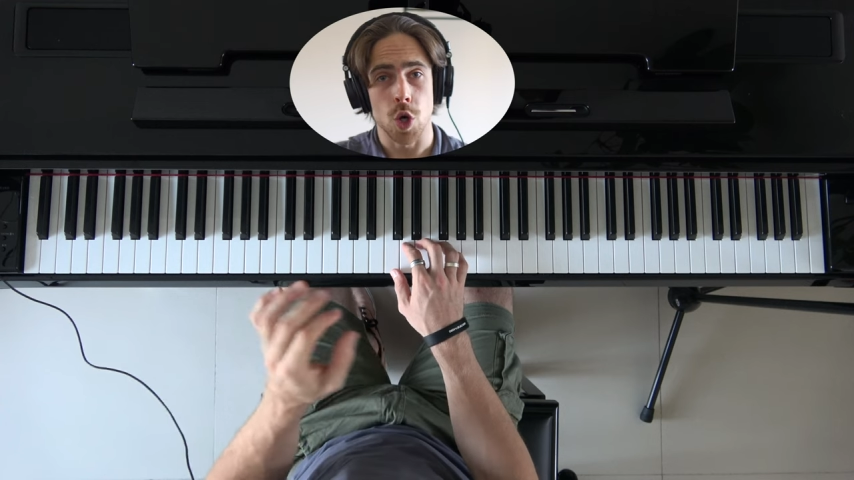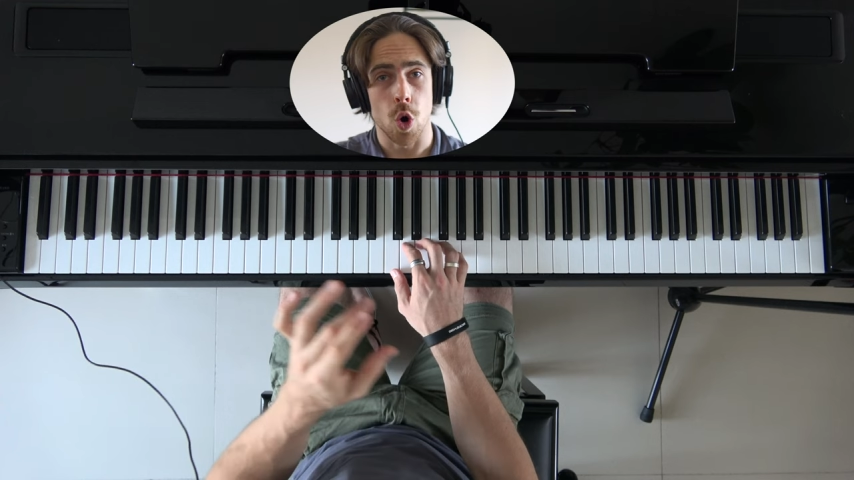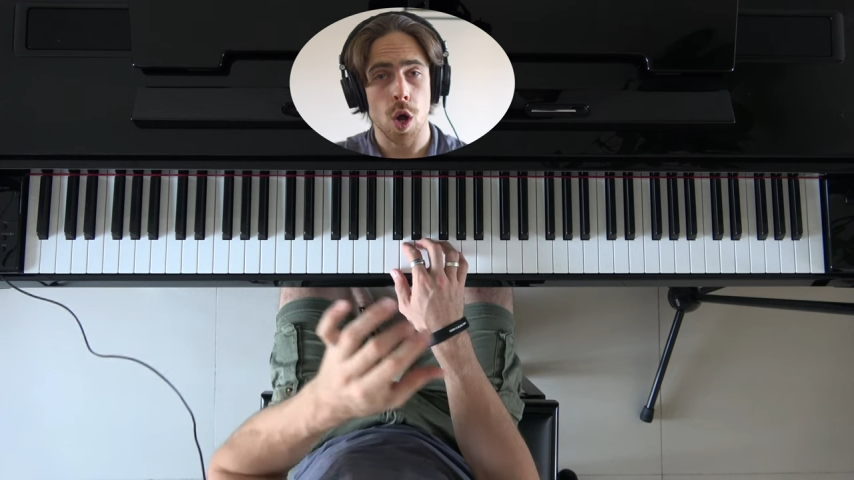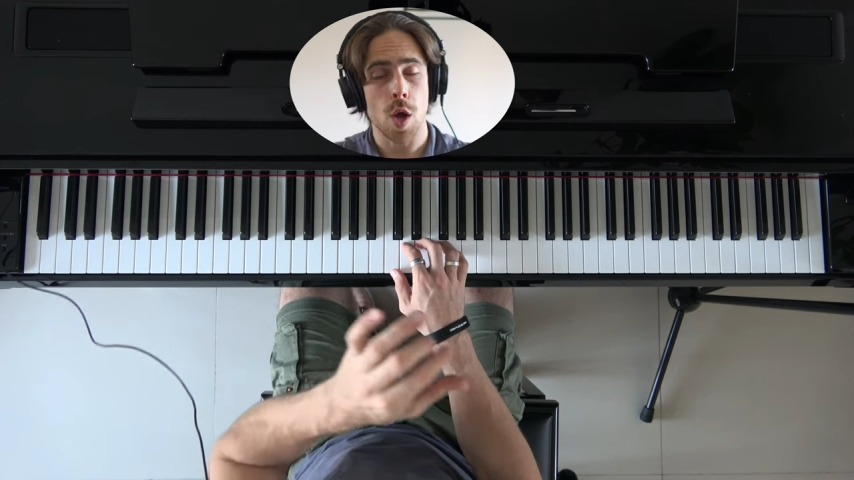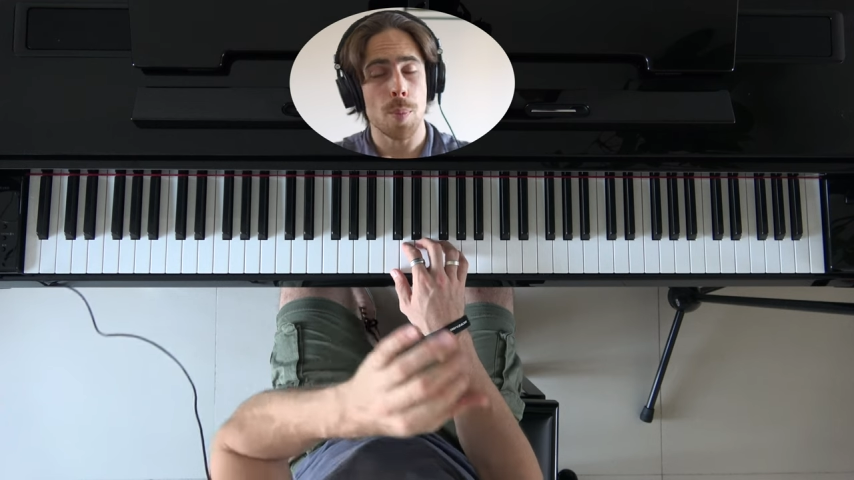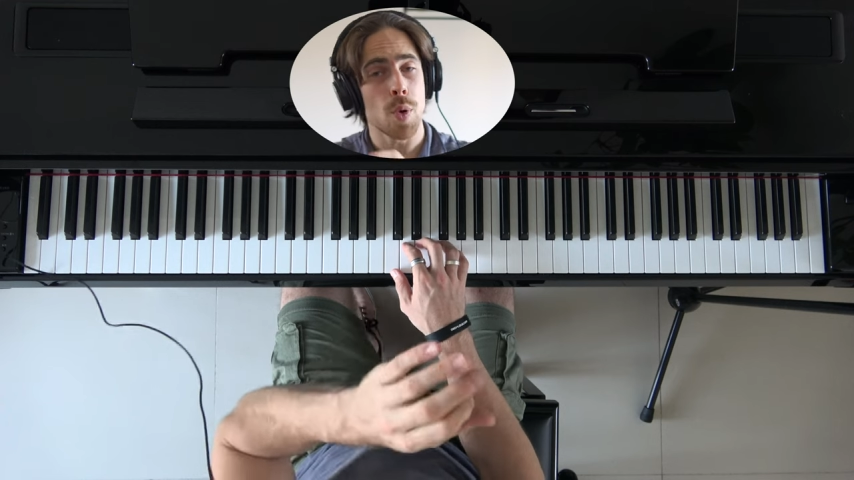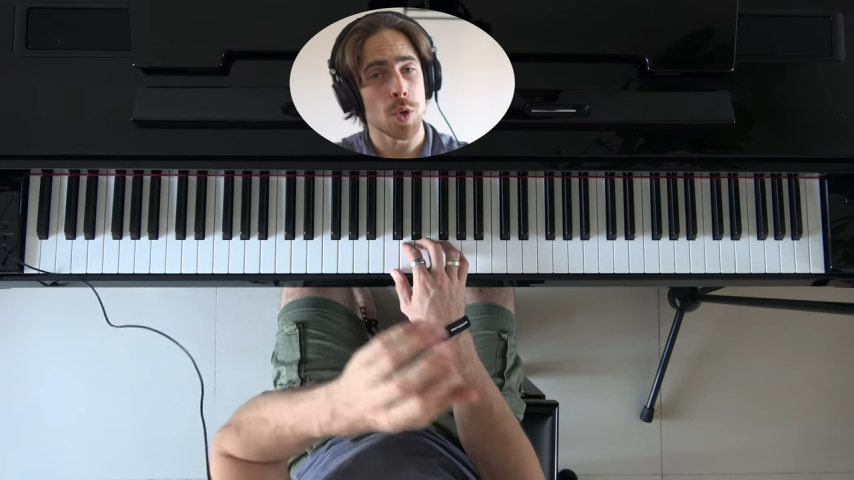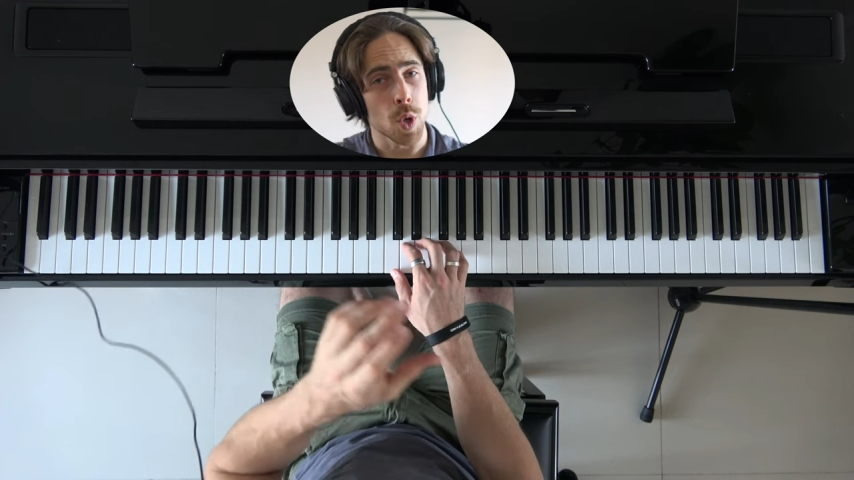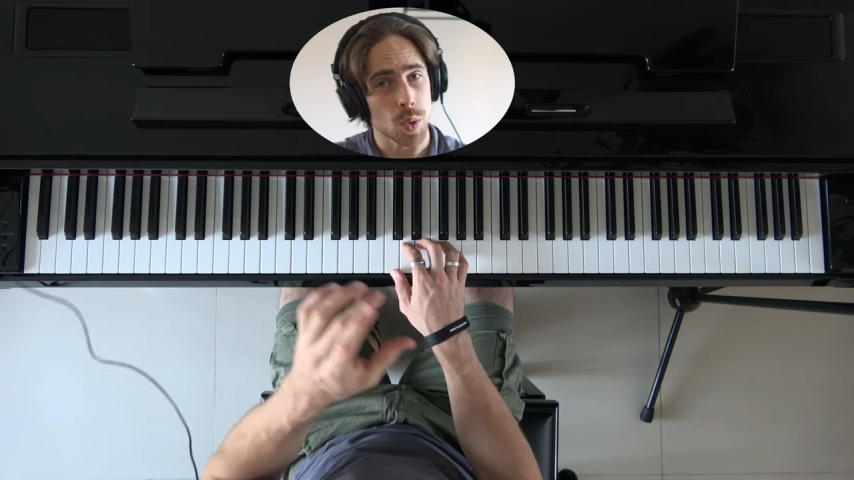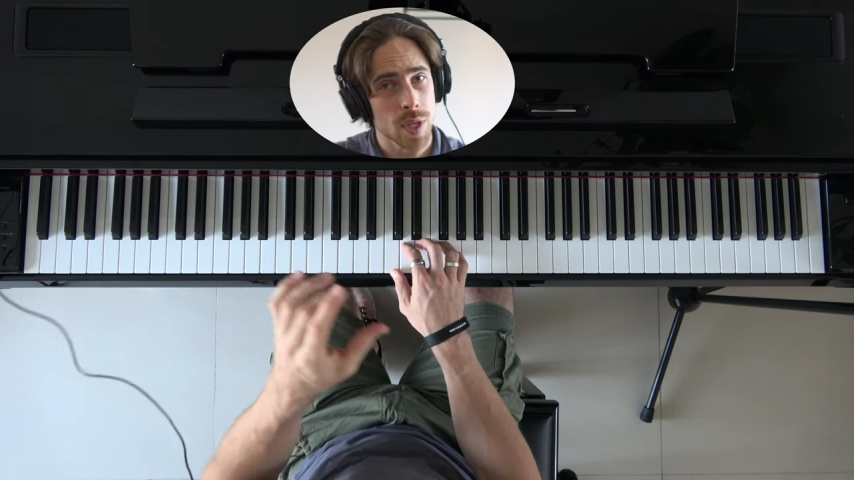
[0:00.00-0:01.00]
Go
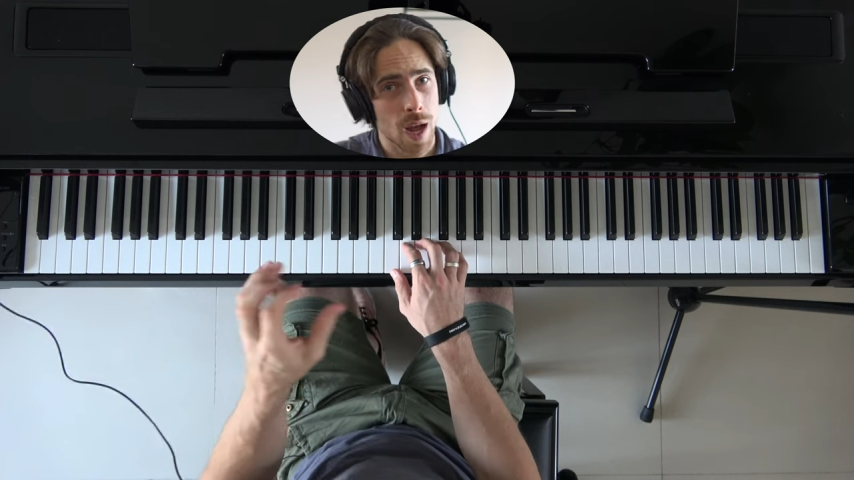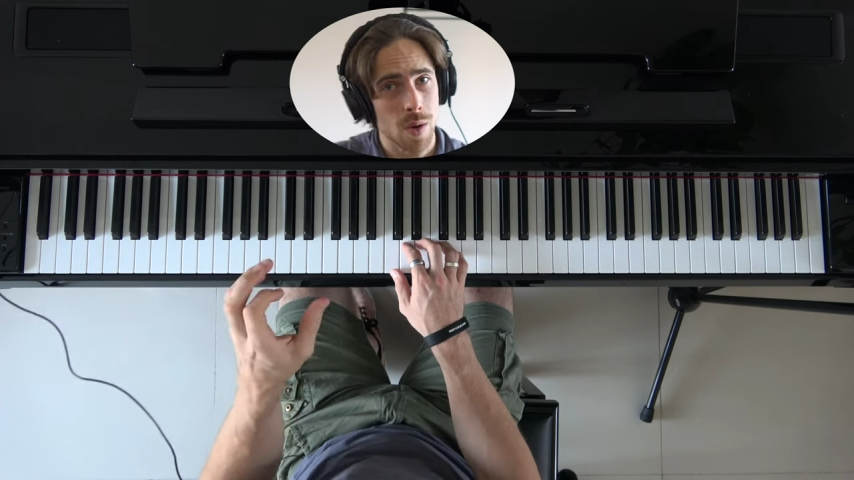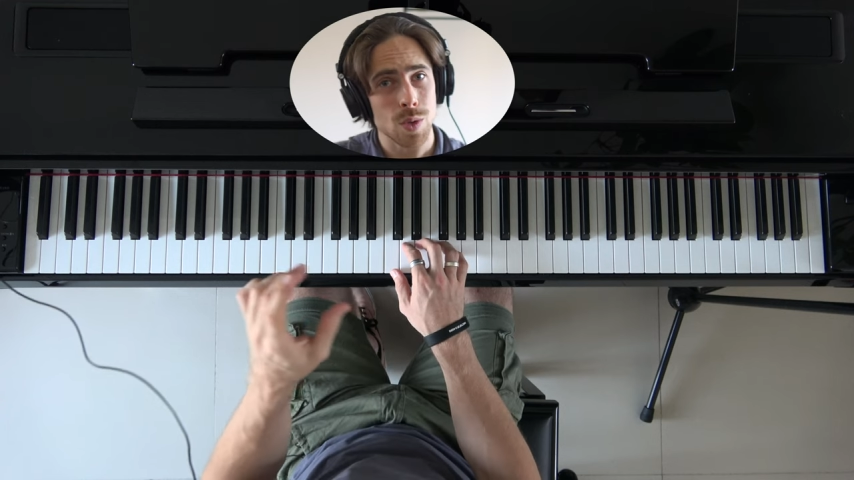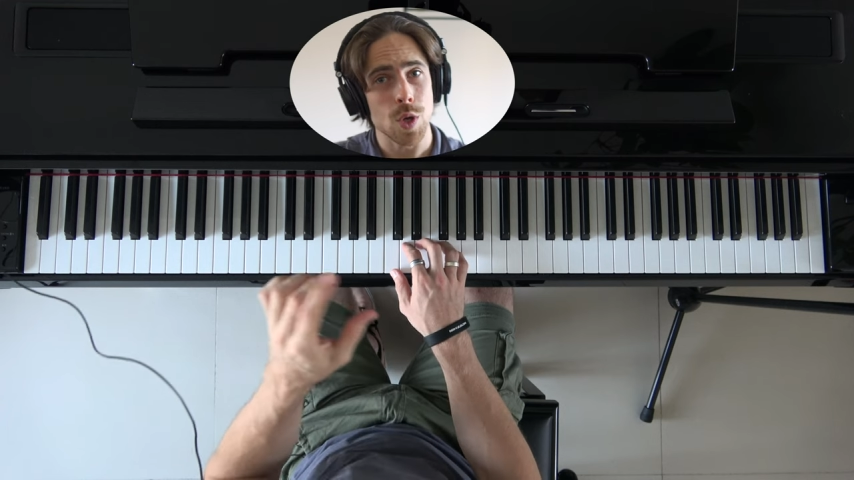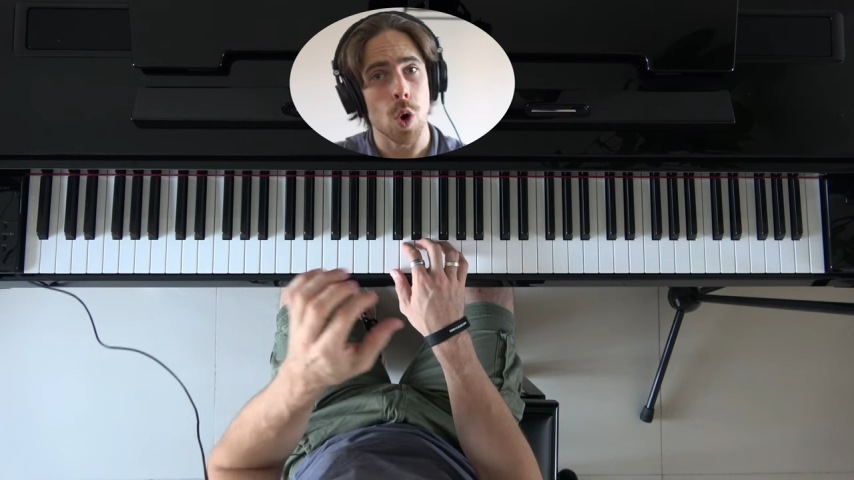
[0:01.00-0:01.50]
up, go down,